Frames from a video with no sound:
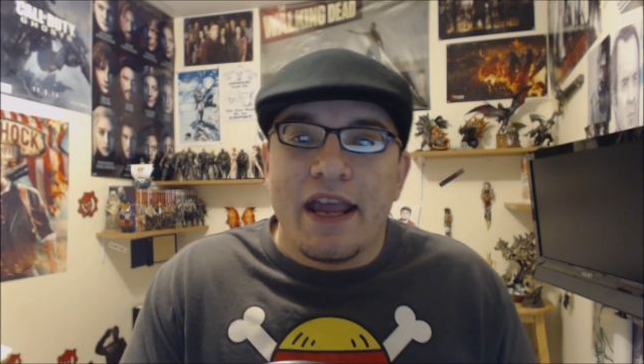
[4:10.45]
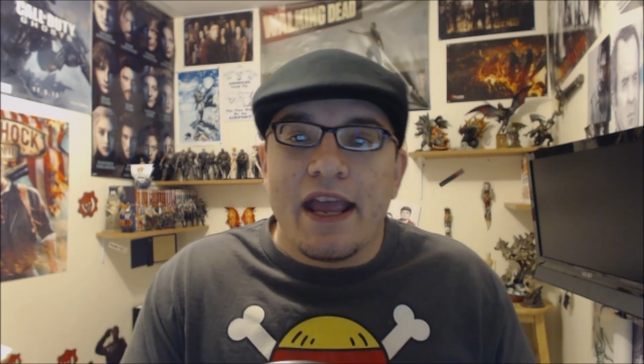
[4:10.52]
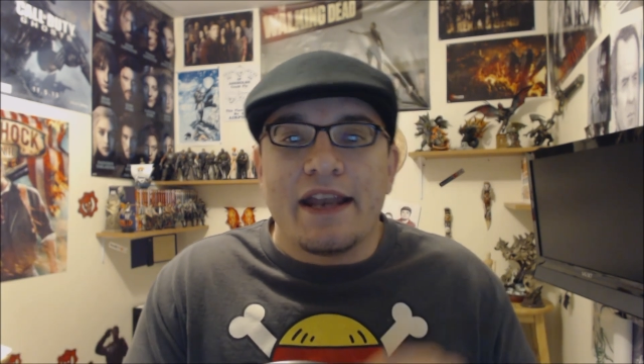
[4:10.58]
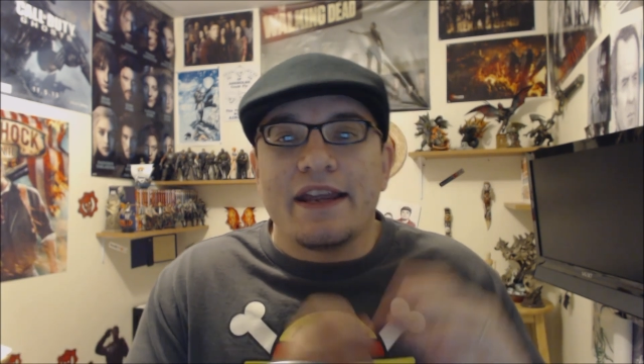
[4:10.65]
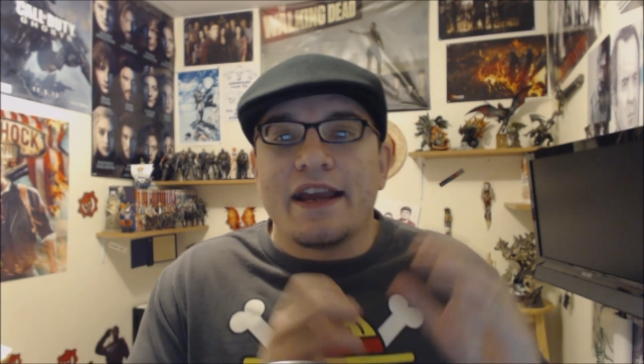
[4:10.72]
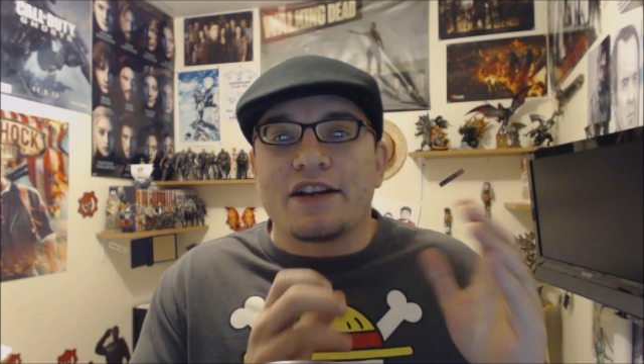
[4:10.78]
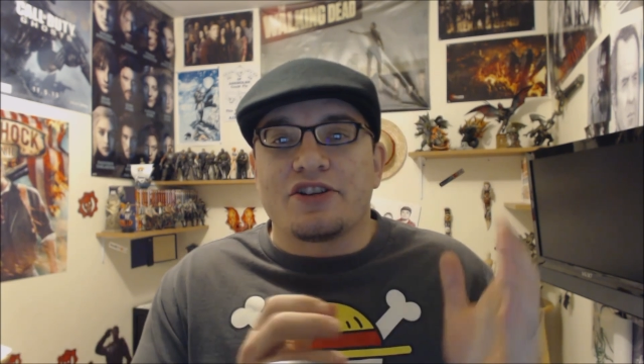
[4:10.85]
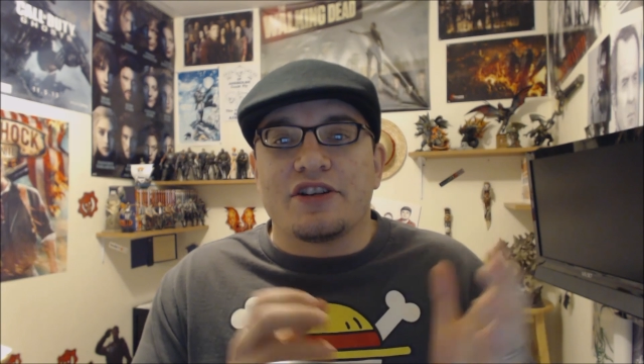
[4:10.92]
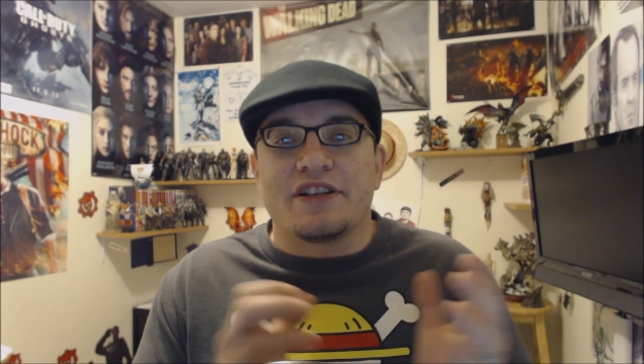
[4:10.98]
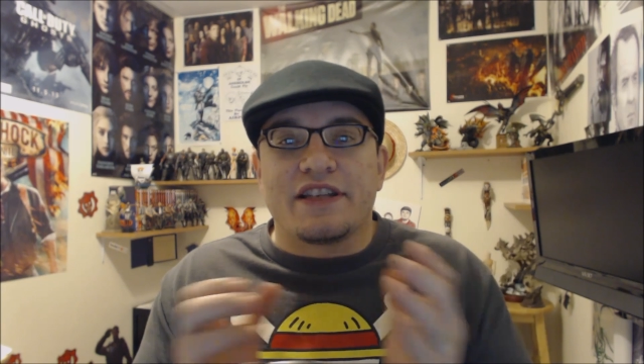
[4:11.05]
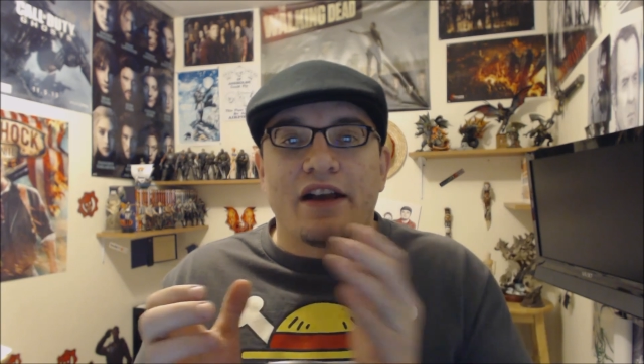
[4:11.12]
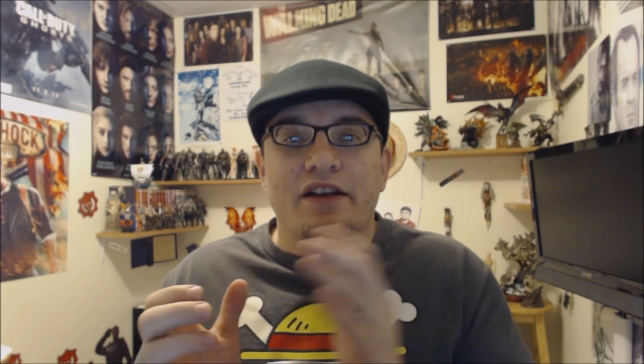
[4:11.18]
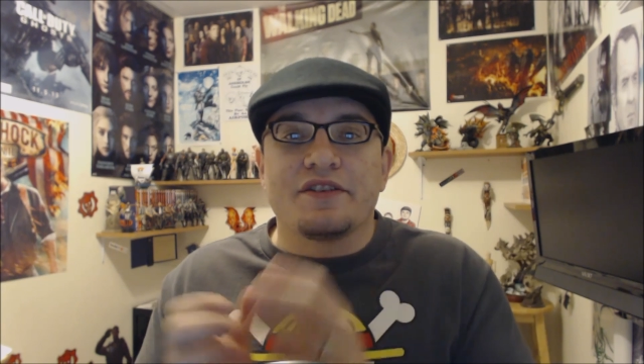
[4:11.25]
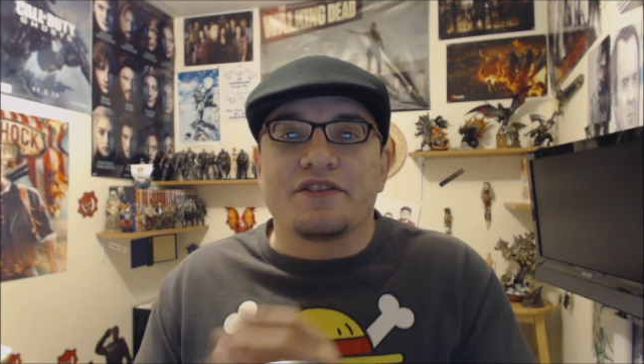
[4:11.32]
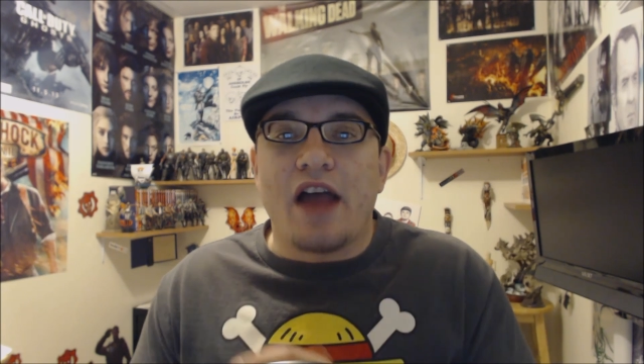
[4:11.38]
and he actually
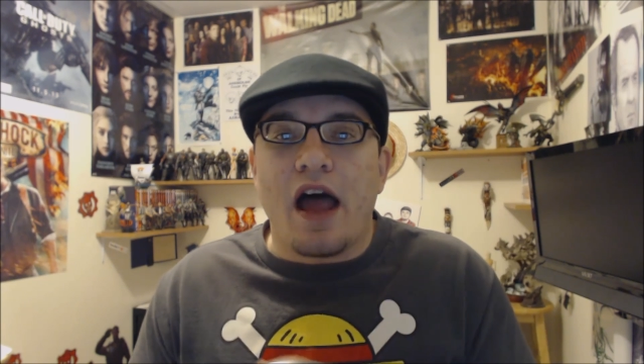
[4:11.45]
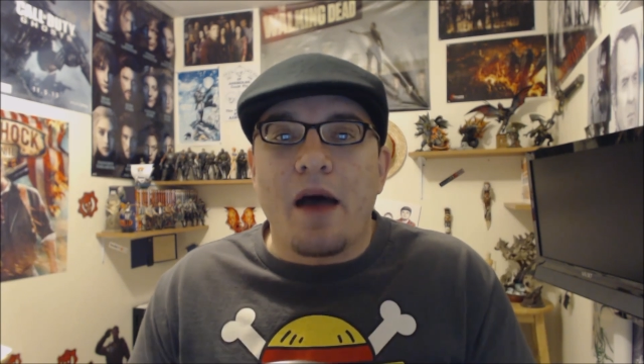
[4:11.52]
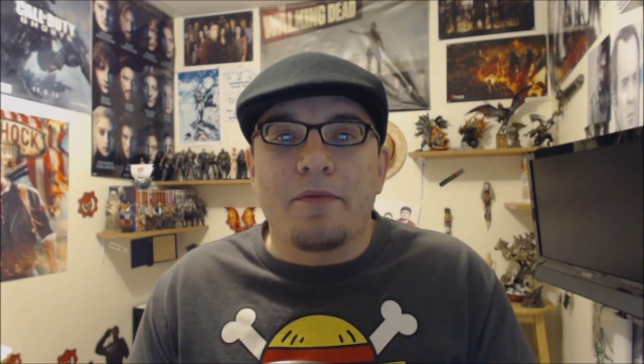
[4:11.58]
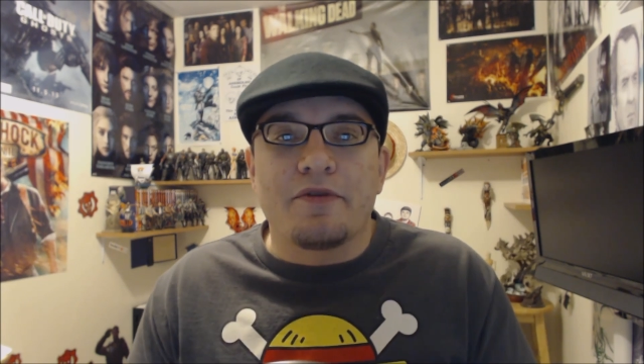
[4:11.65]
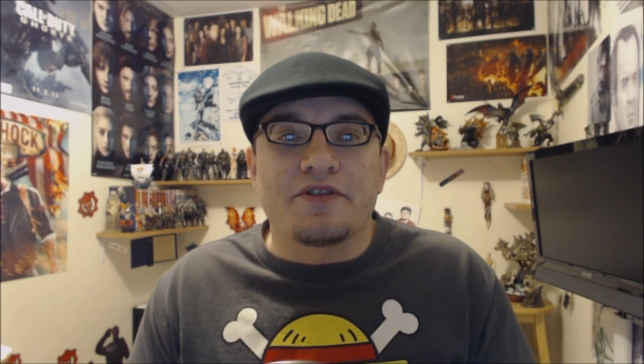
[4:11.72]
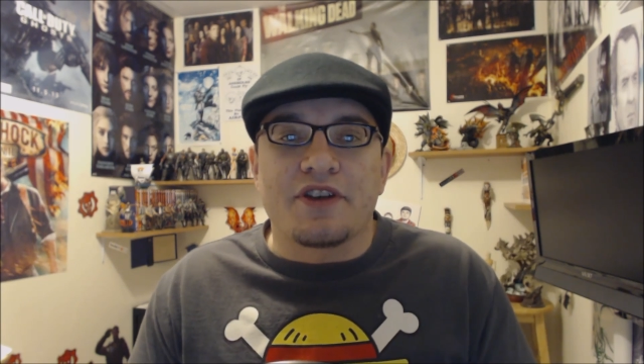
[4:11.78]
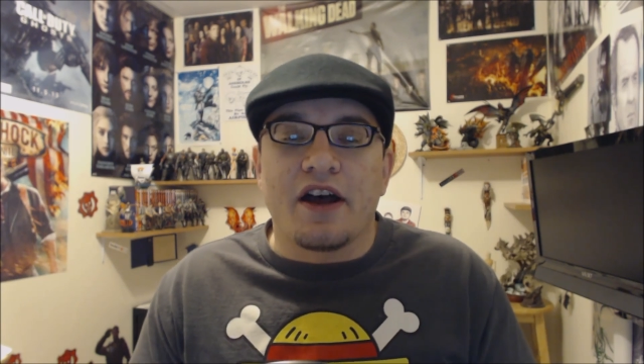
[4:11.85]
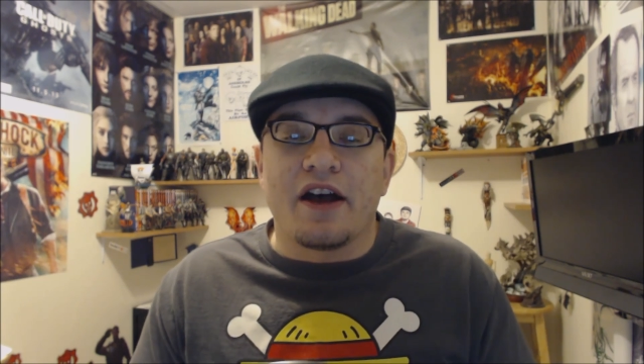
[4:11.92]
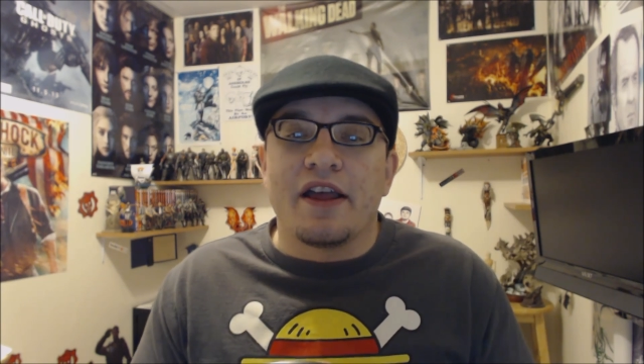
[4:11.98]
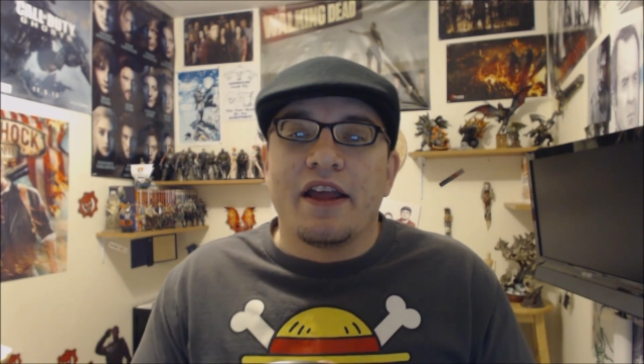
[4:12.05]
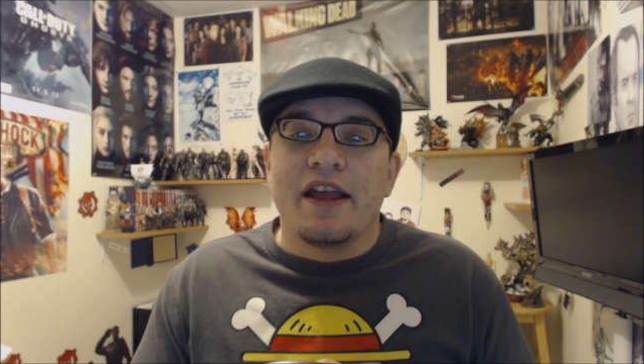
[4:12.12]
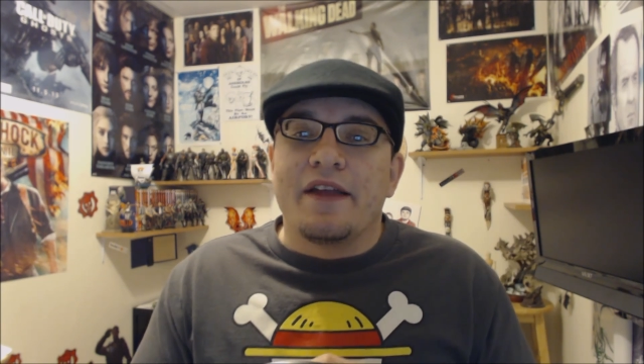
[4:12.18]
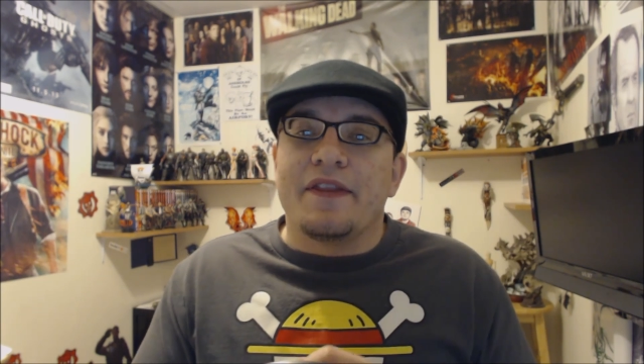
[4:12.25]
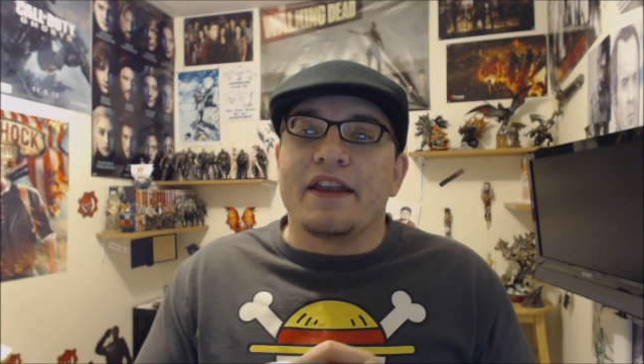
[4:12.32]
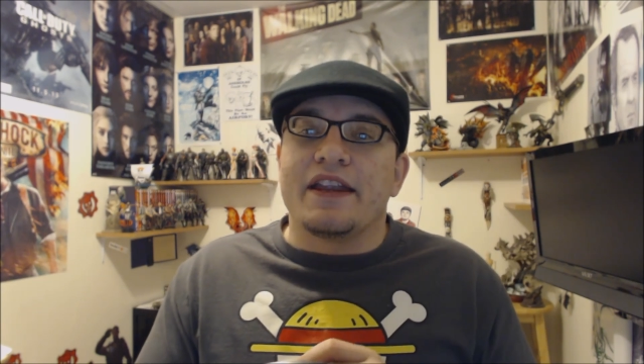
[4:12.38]
tells Zabuza
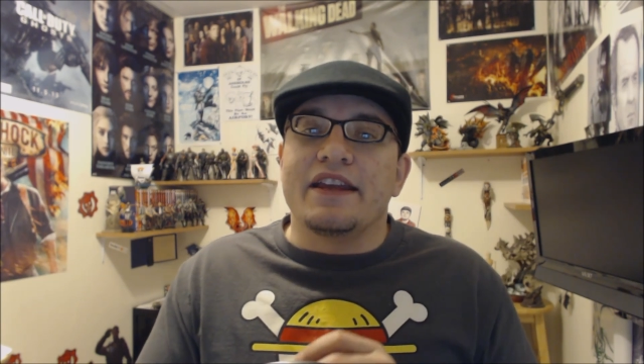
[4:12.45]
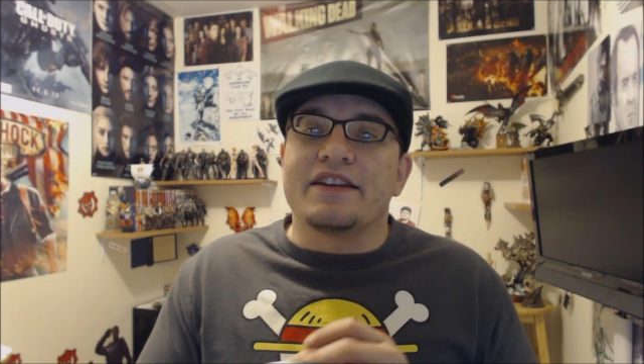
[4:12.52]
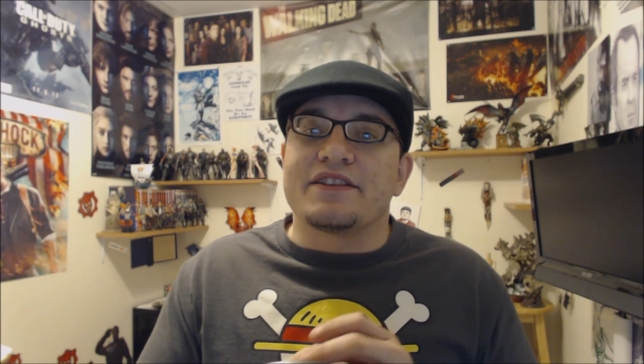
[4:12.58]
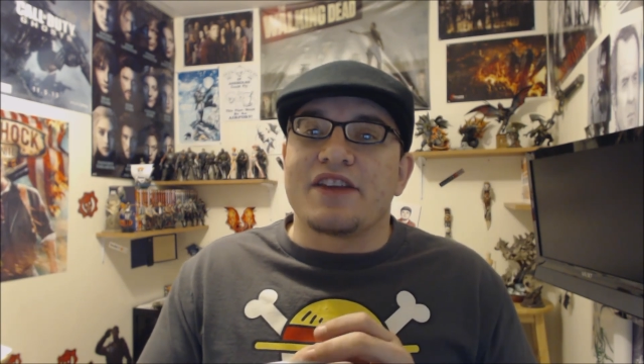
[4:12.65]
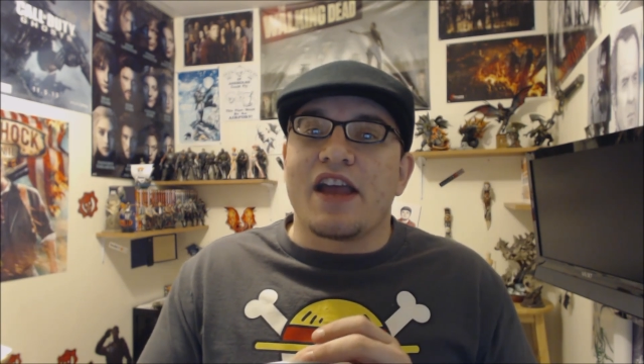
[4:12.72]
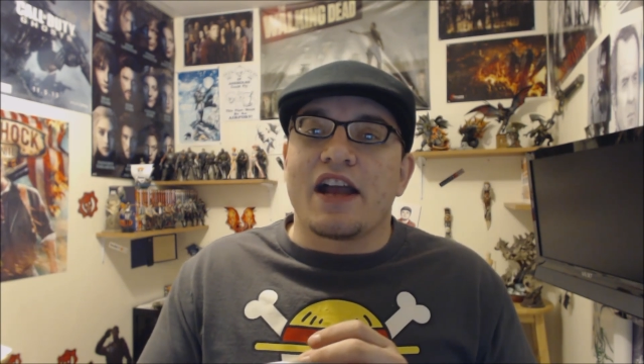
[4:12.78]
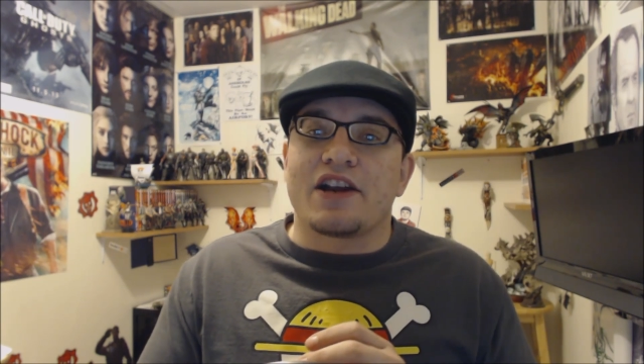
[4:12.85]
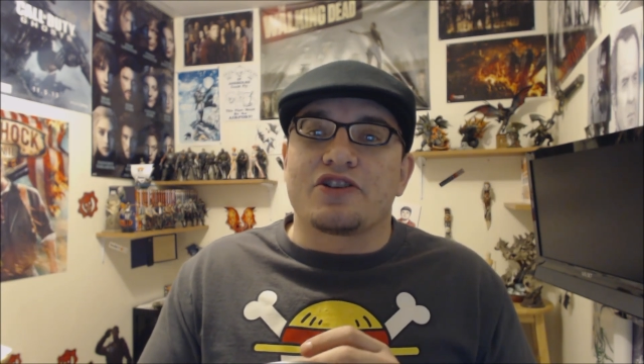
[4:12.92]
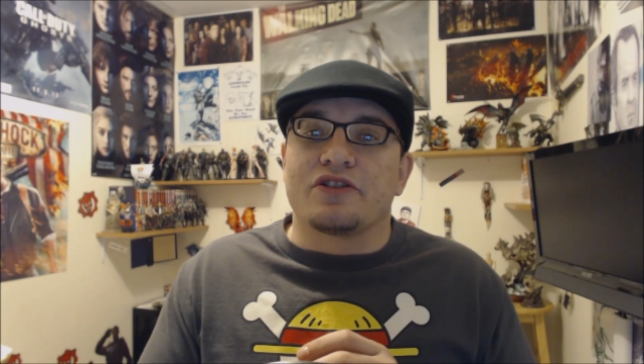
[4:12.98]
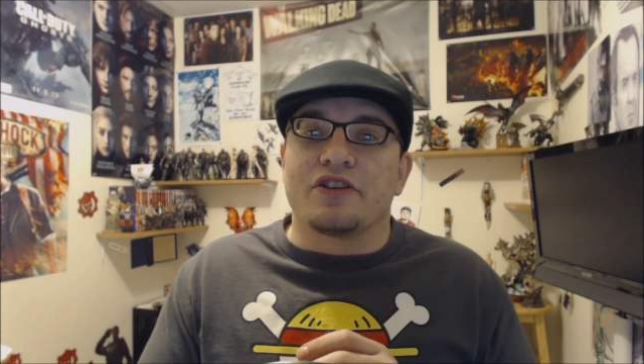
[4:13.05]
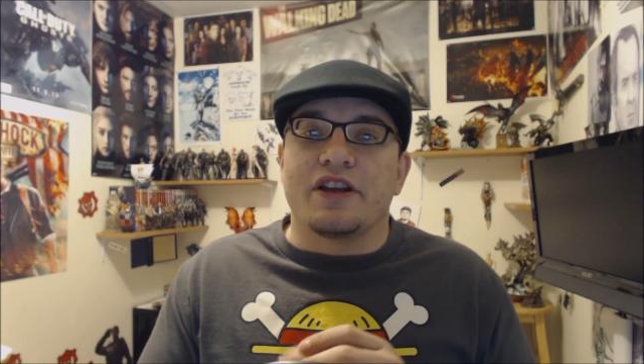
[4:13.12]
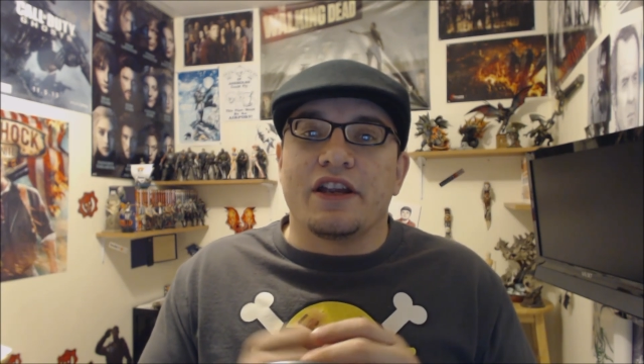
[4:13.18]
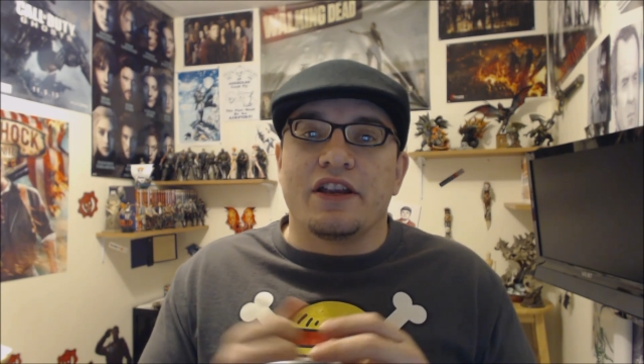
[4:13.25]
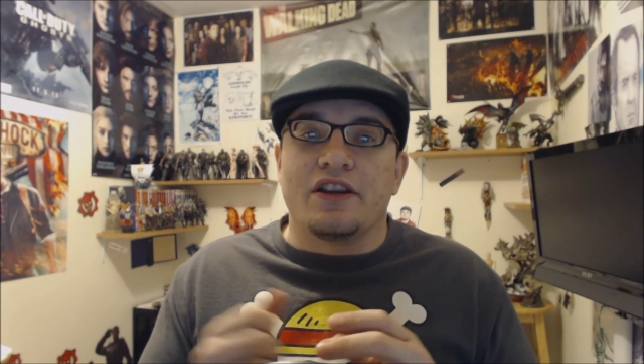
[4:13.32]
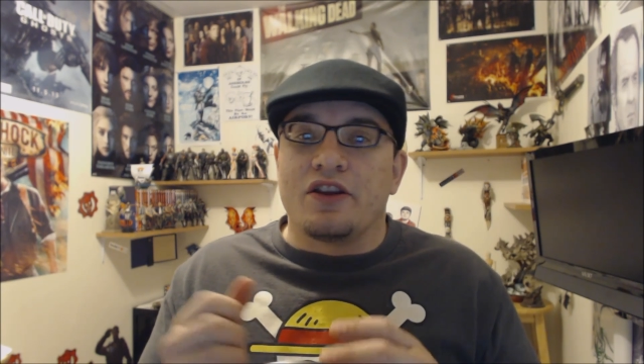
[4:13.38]
that that he is actually,